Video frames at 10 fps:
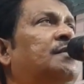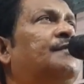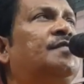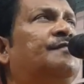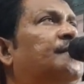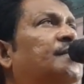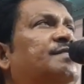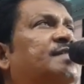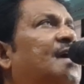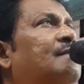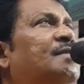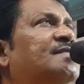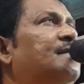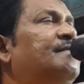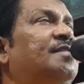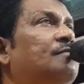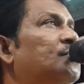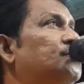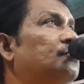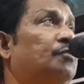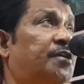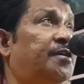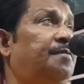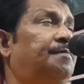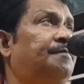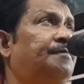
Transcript: For the first 10 minutes, everything was okay.